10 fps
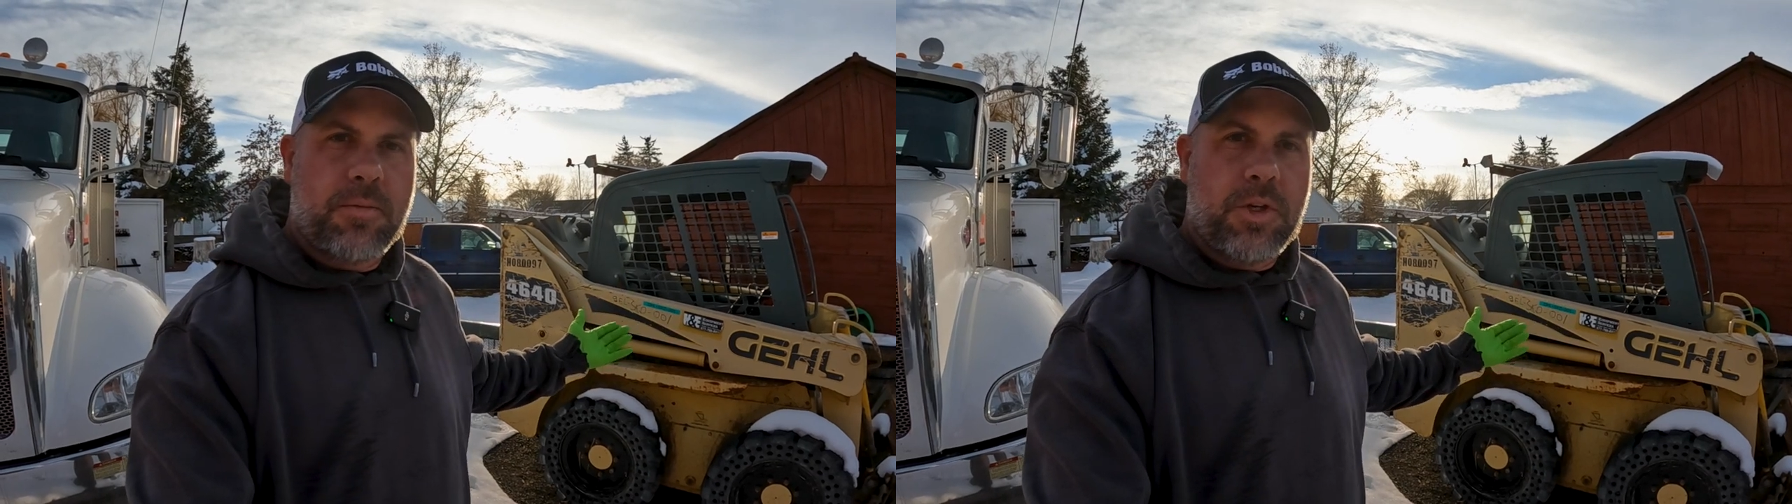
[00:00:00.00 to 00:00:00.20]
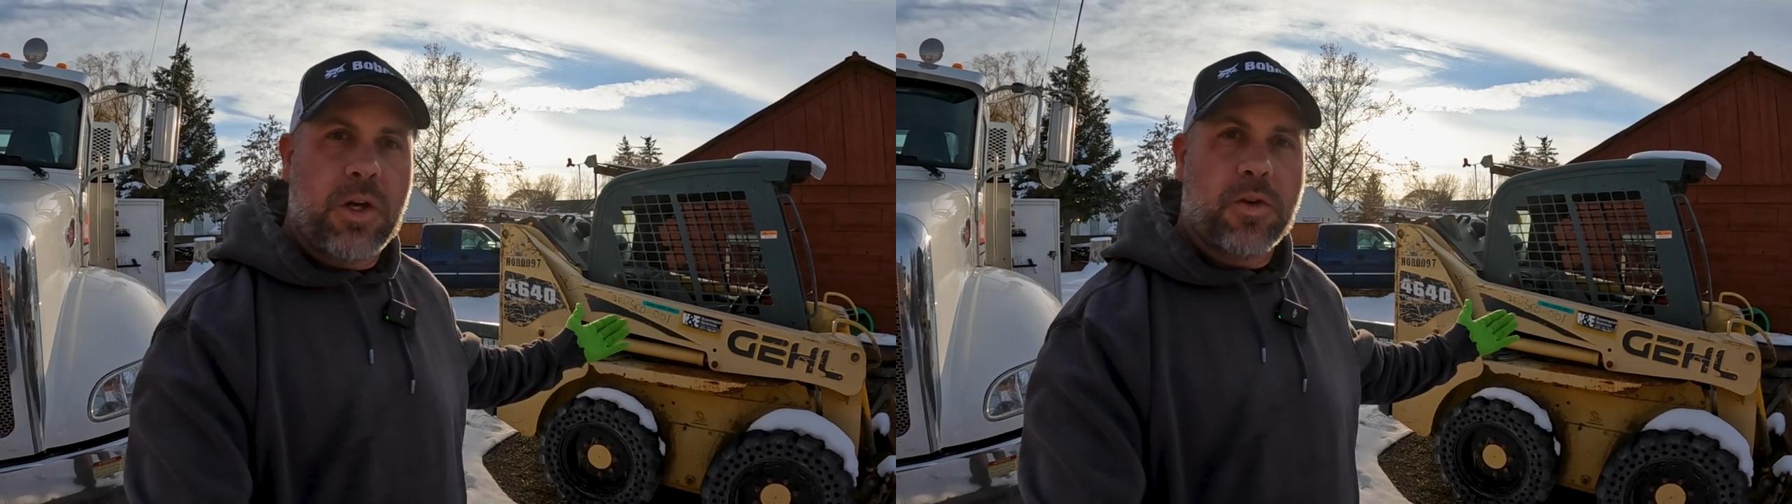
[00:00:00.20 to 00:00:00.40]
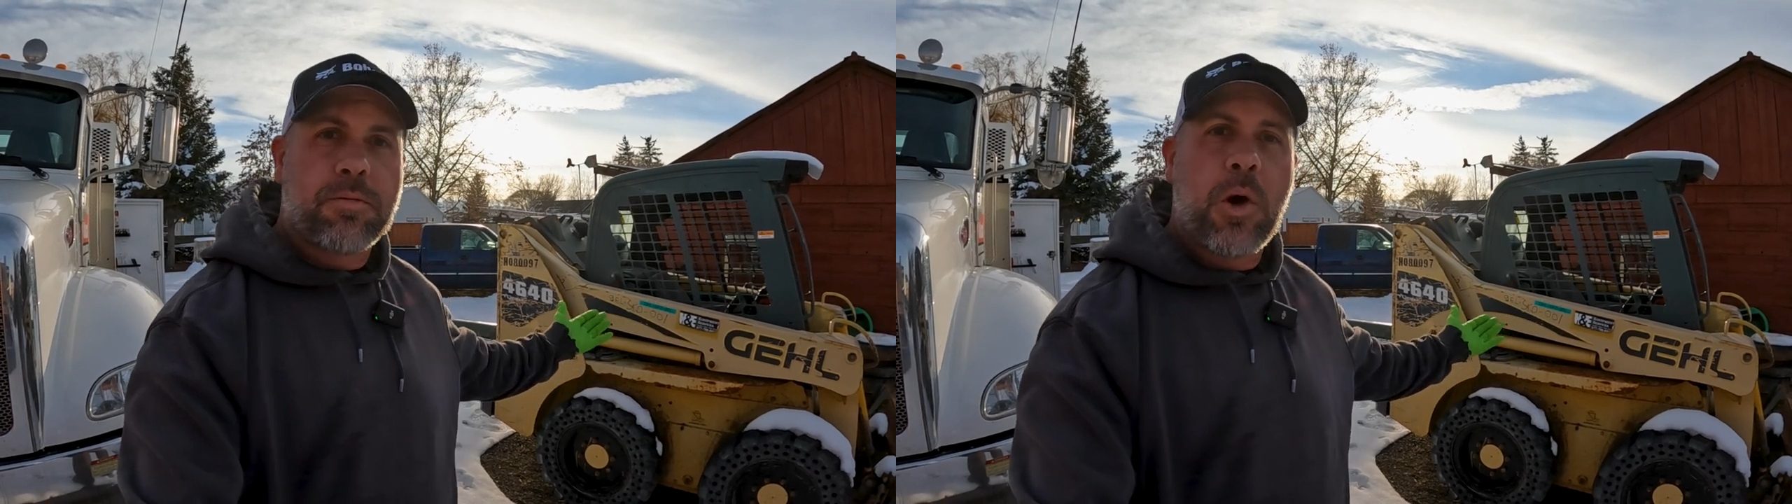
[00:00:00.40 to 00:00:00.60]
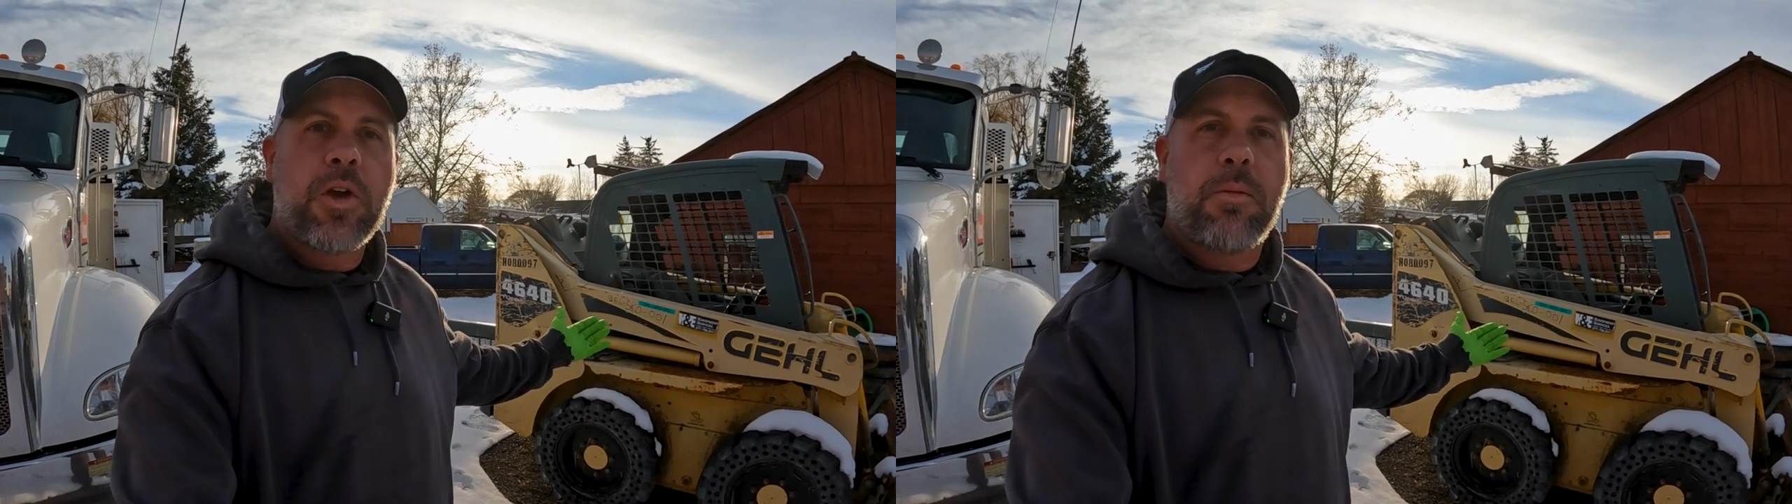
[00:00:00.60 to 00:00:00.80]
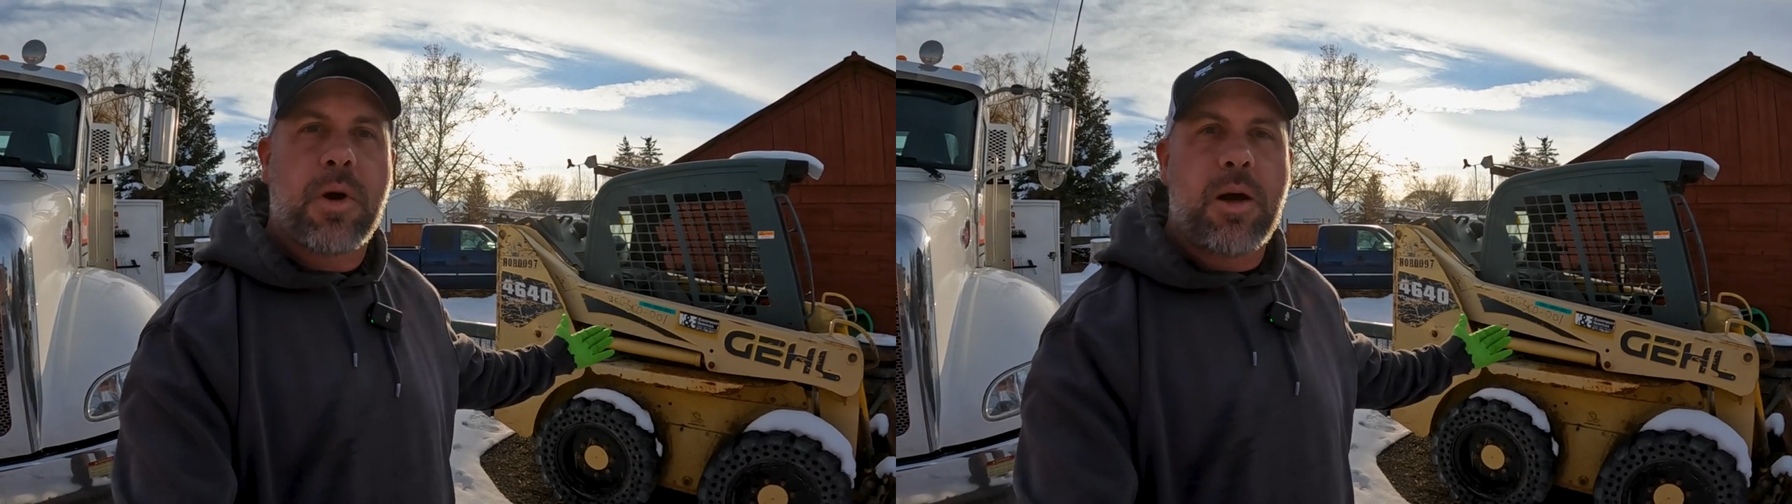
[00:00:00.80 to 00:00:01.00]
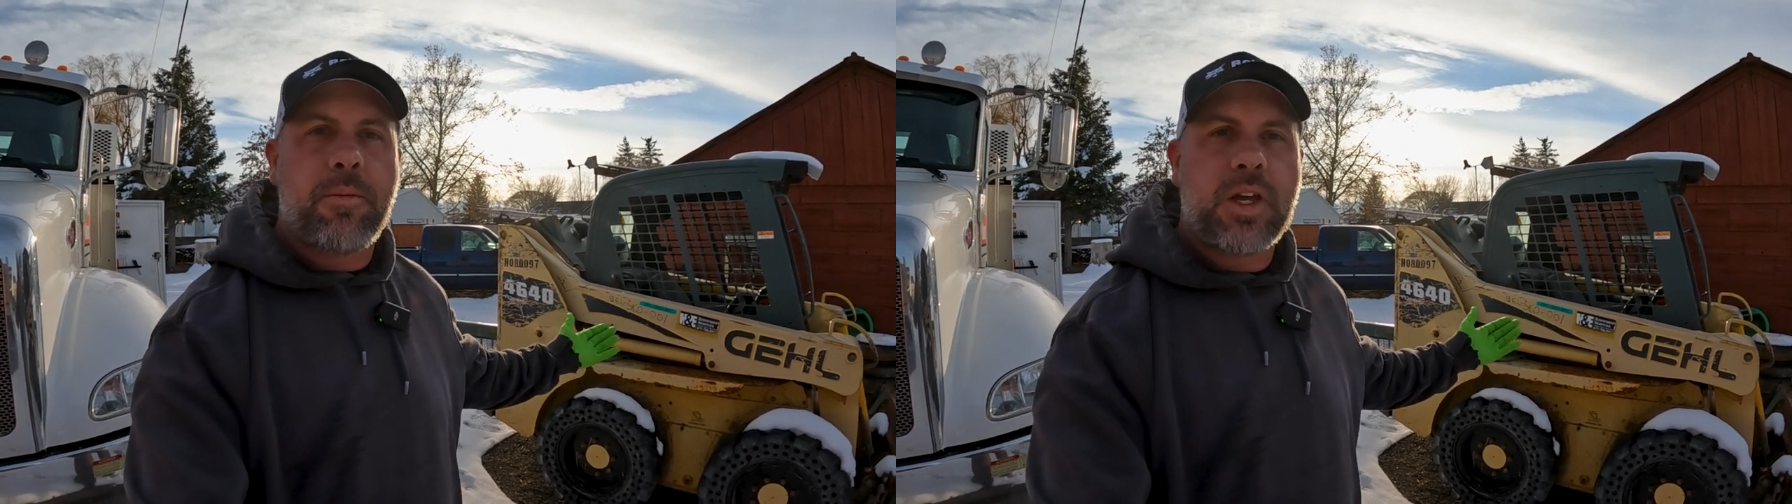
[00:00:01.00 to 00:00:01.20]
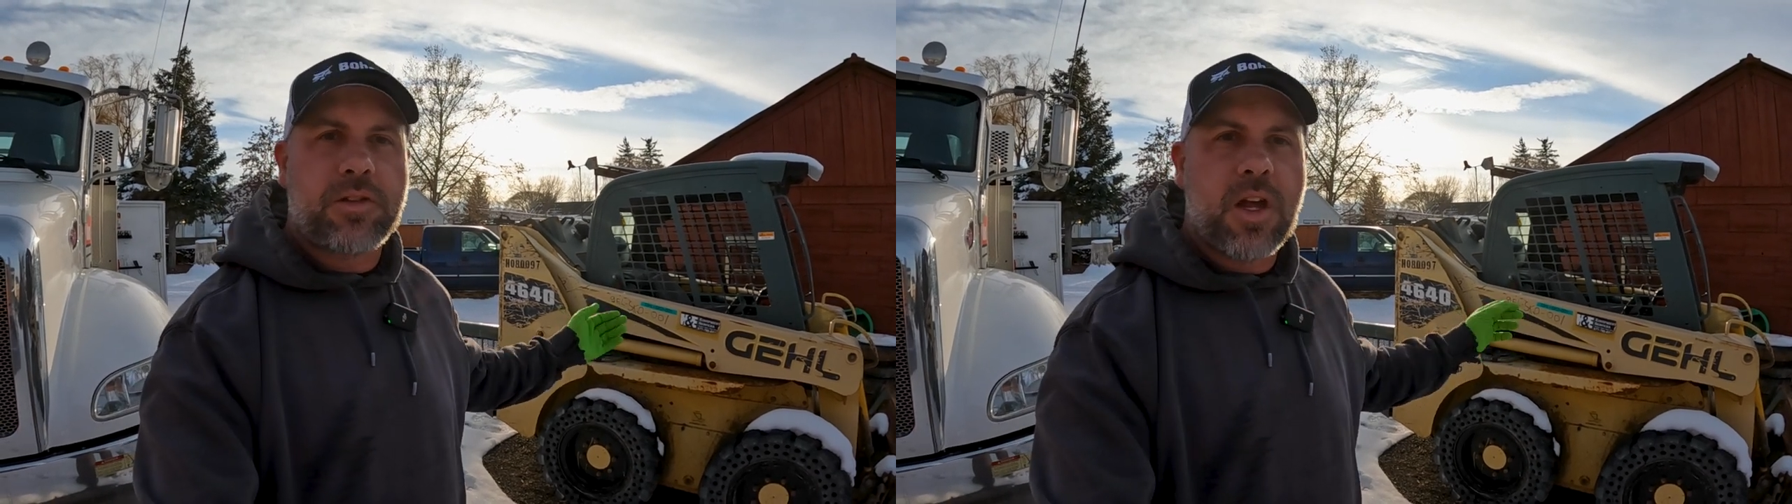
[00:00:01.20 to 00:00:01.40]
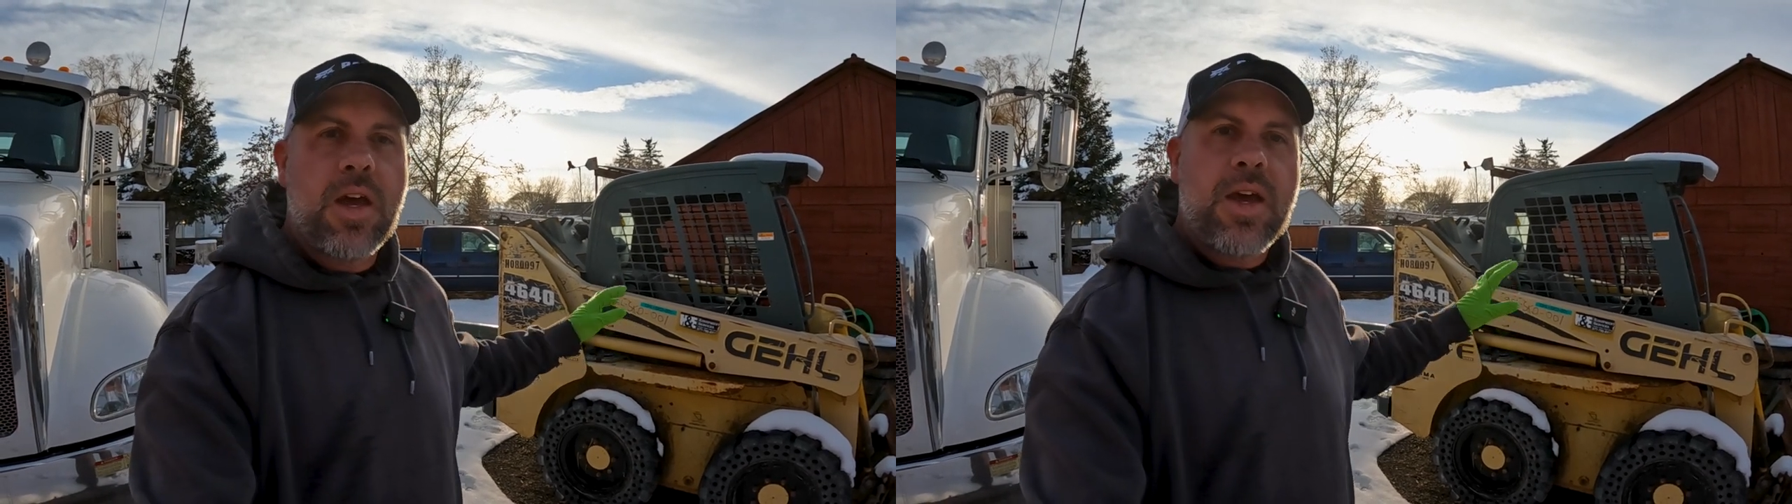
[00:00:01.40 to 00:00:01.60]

you know, a smoking problem, because